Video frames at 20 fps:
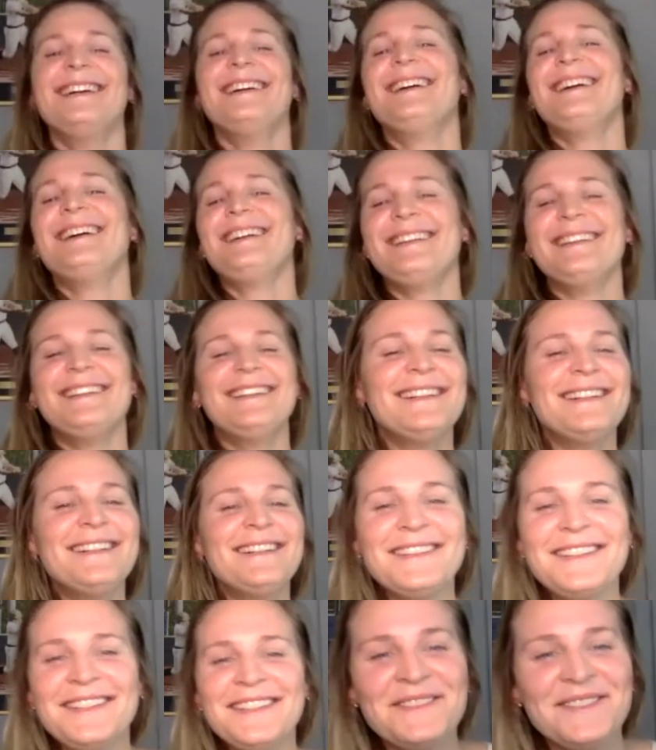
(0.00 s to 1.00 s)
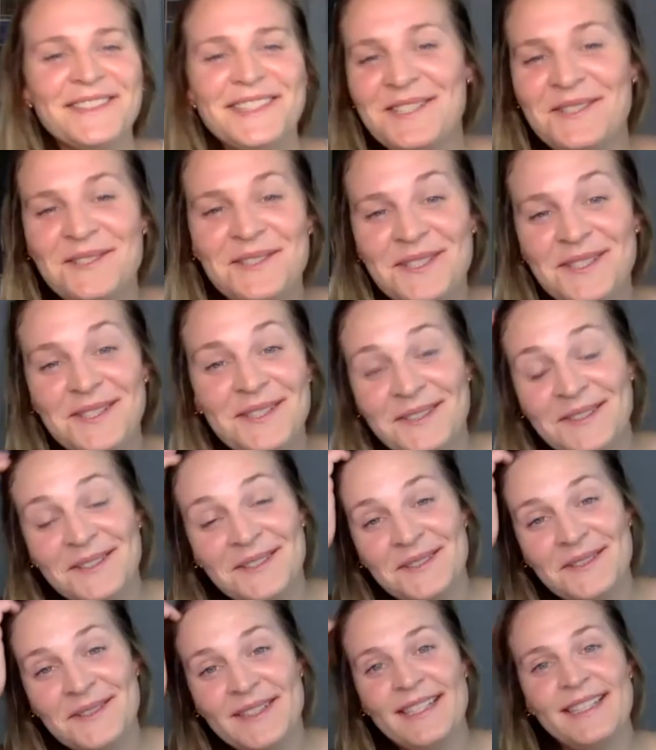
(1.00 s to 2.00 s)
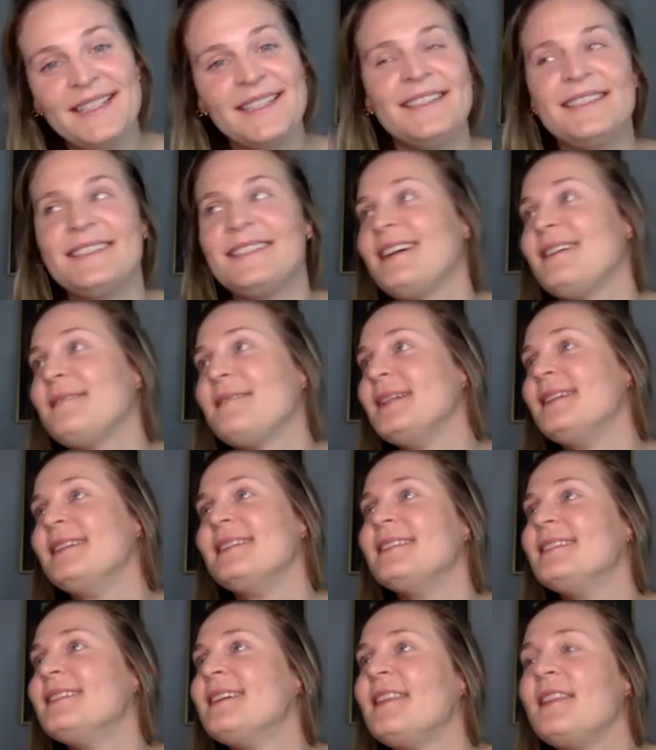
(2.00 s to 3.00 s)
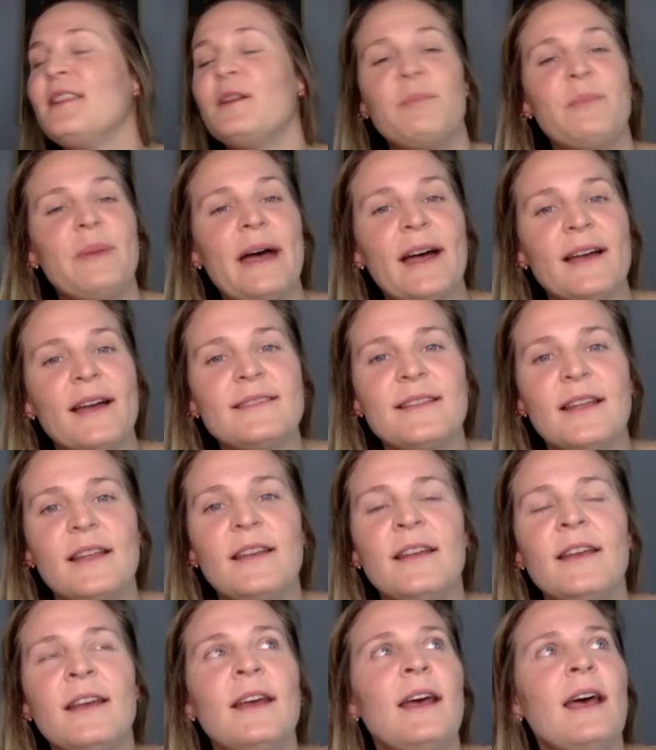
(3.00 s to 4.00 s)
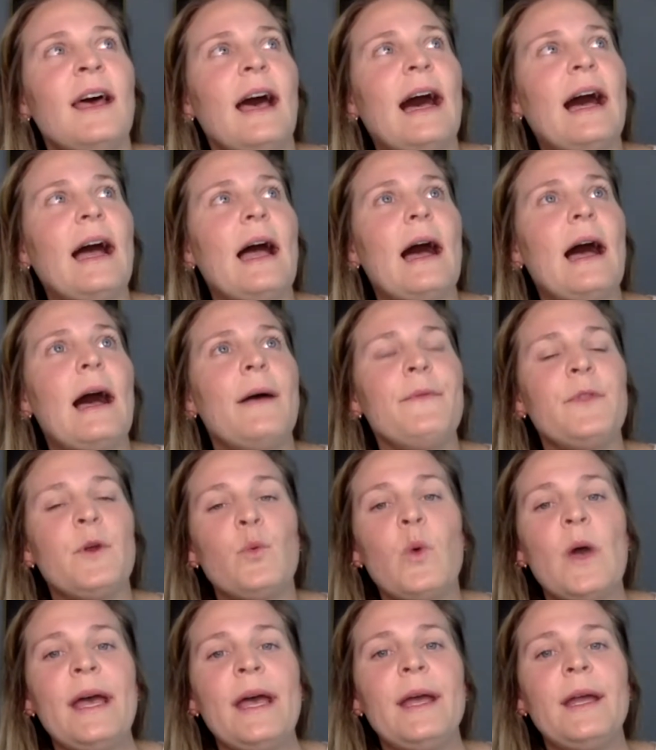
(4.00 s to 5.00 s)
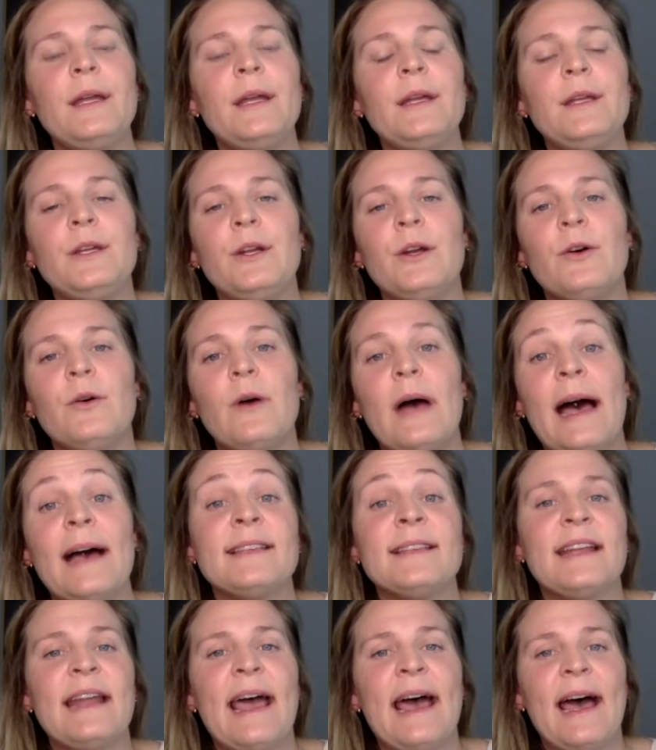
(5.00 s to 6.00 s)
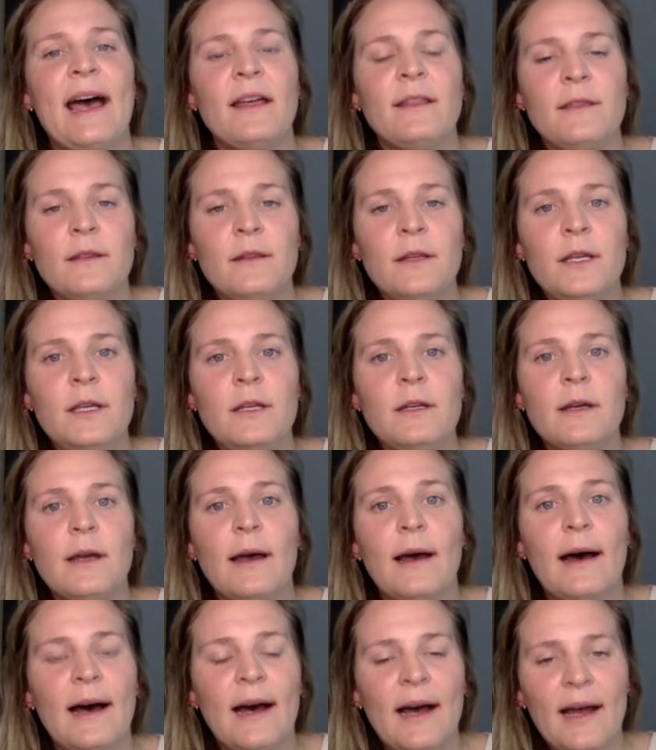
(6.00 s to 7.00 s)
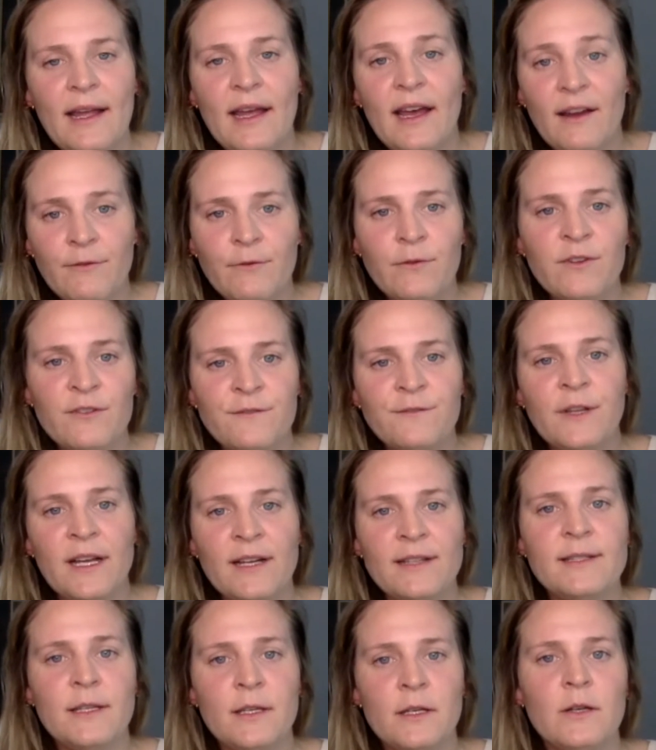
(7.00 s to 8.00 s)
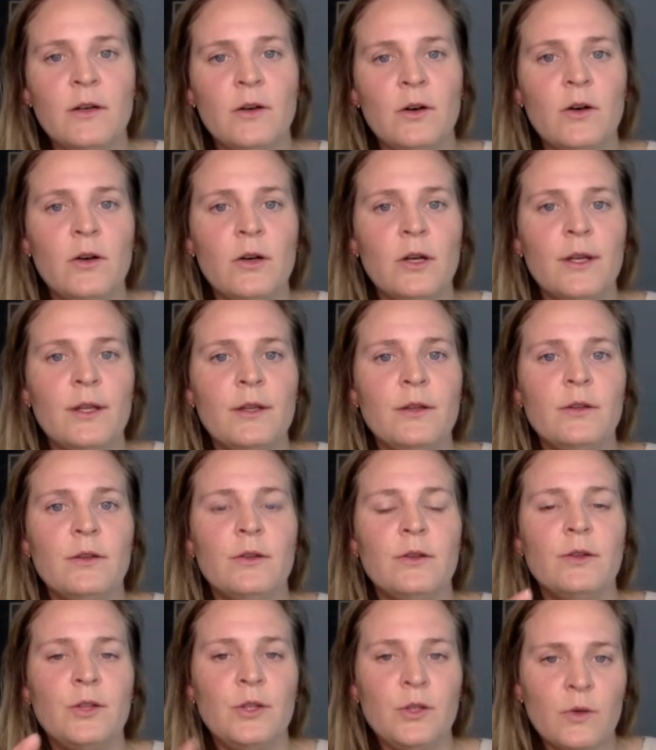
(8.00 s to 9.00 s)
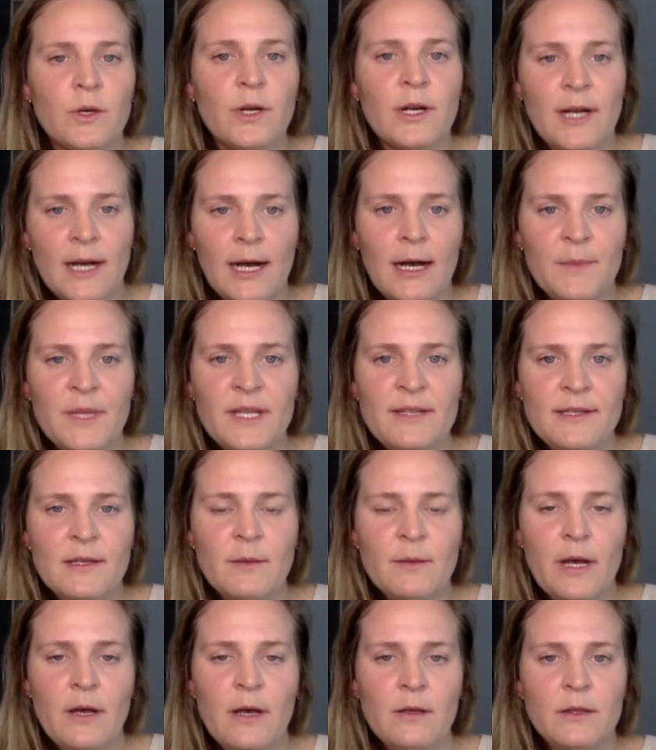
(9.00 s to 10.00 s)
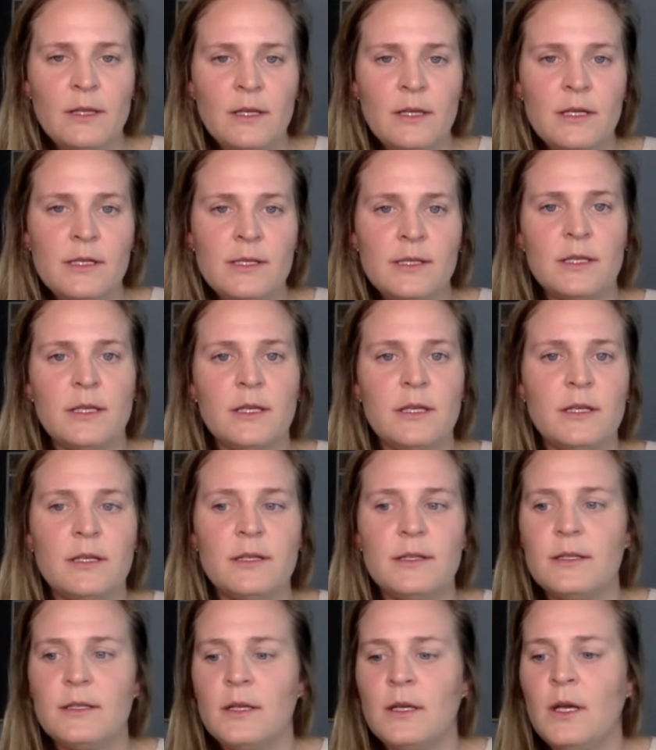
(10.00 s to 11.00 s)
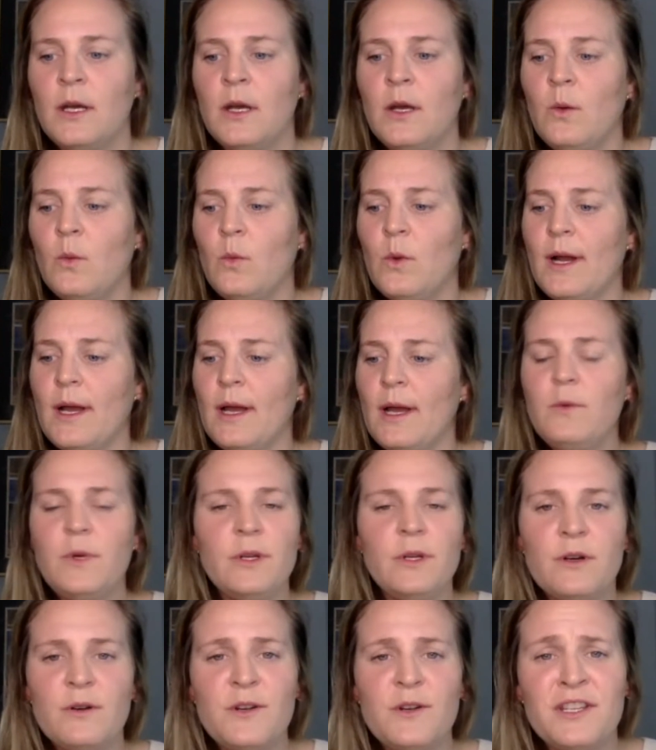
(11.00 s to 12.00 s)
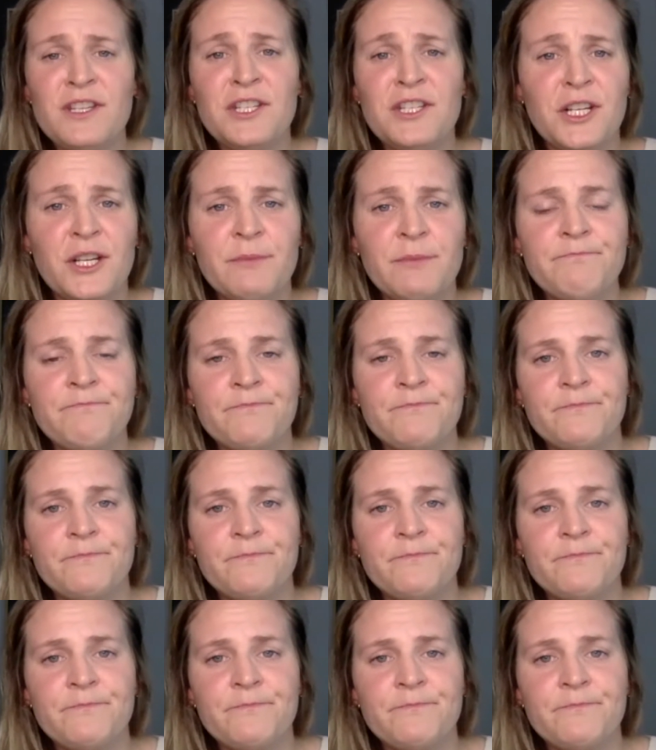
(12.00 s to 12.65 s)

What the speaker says: your visuals are always, I mean, the best. And the way, as an athlete, I have reflected on your comments about this is when I would go to the gym,